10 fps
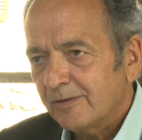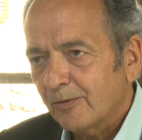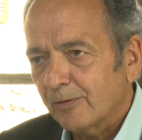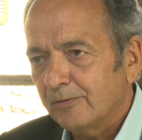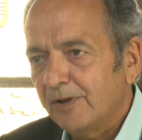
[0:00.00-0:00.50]

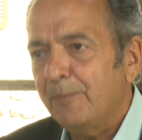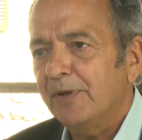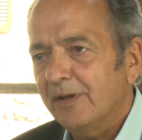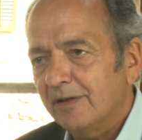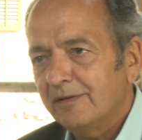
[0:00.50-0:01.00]
or a
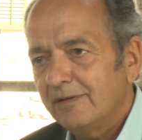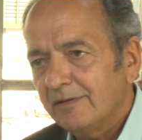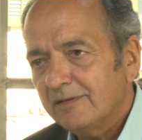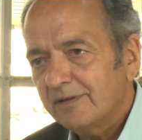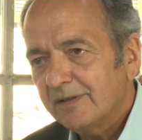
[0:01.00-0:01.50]
Libyan,
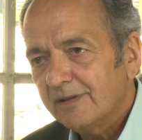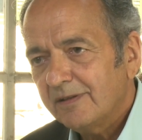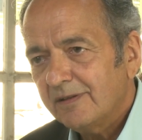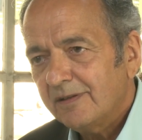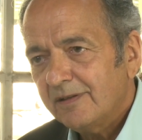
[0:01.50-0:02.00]

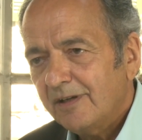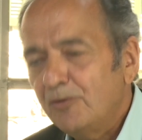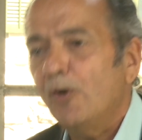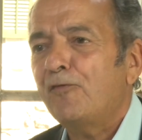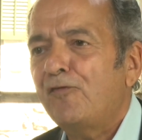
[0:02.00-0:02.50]

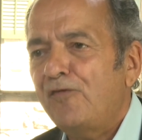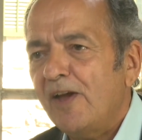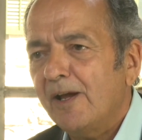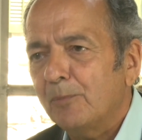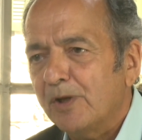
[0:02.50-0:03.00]
and your
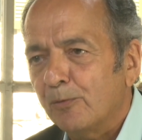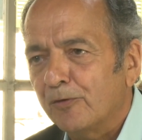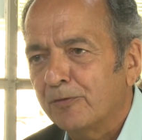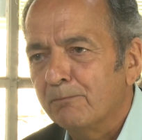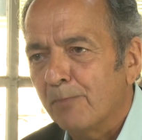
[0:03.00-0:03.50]
family
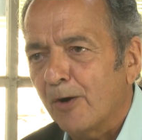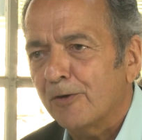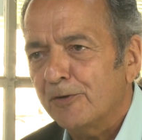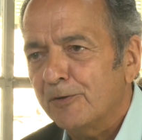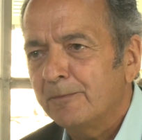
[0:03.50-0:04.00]
was
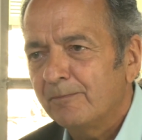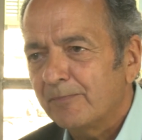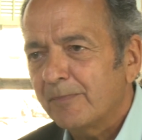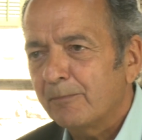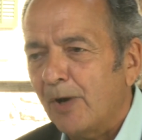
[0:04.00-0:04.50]
murdered
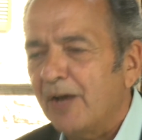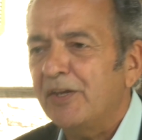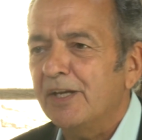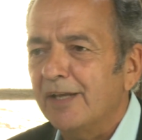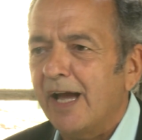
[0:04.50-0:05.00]
by
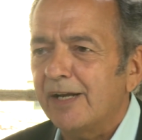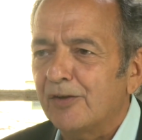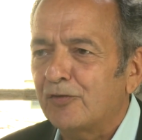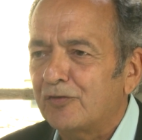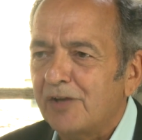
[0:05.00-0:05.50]
the
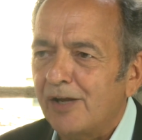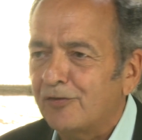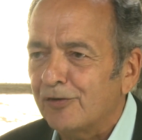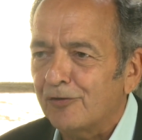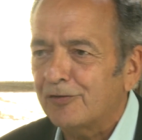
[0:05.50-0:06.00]
United
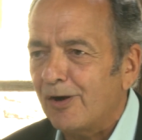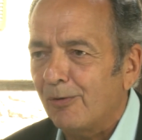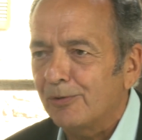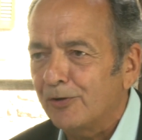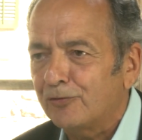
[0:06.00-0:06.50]
States and its
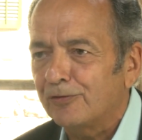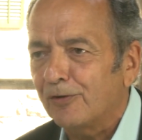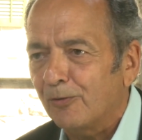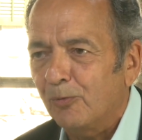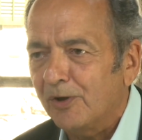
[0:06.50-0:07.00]
coalition
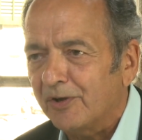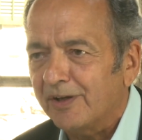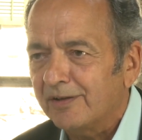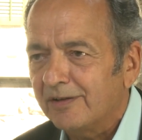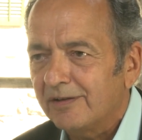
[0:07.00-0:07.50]
of the
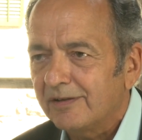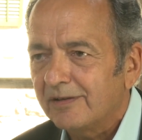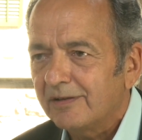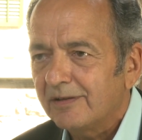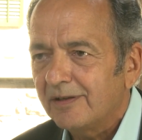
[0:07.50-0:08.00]
willing,
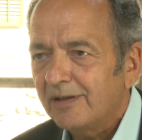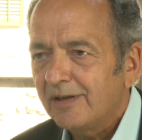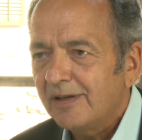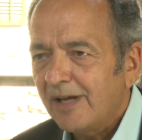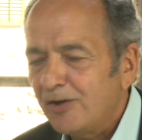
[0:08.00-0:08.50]

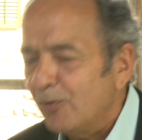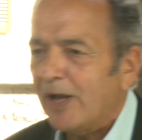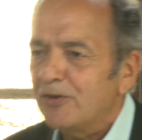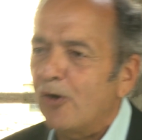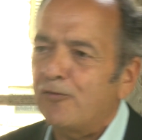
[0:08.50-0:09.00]
and you
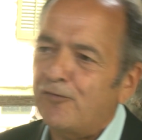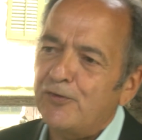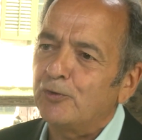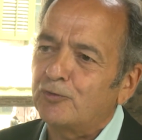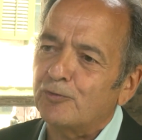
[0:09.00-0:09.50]
had no
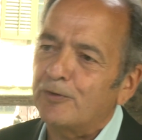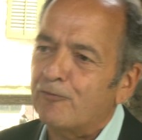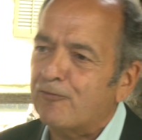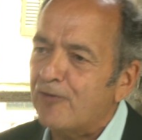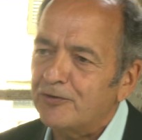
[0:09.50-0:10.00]
future in
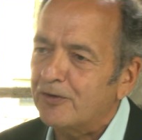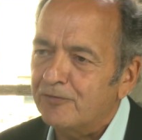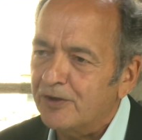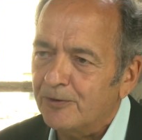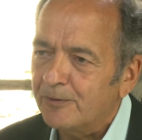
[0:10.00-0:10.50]
front
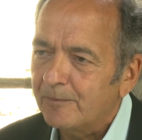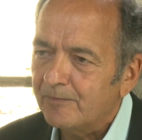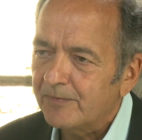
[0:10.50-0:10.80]
of you,